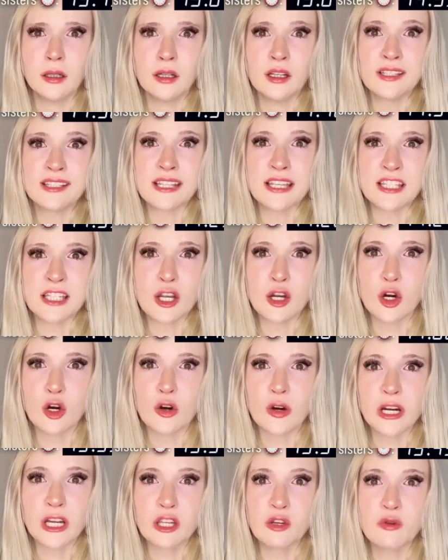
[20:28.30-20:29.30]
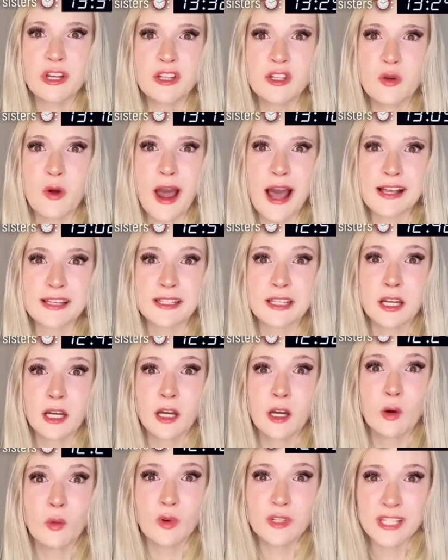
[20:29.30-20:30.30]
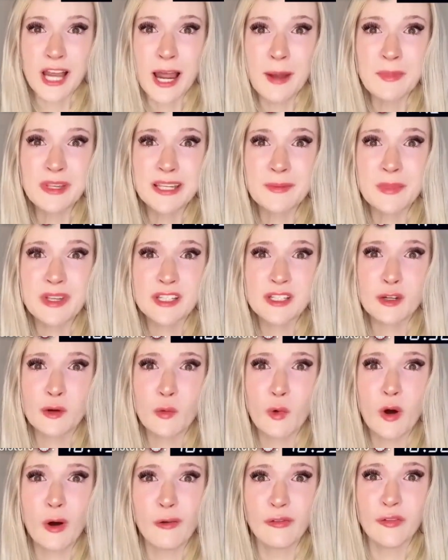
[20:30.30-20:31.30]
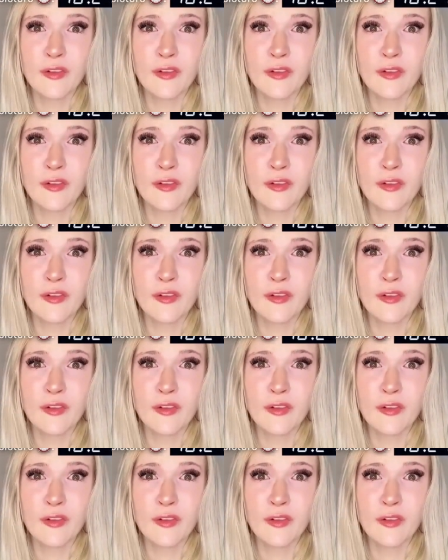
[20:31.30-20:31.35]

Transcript: Sissy, hurry. You need to ask. What time is Mr. Wolf?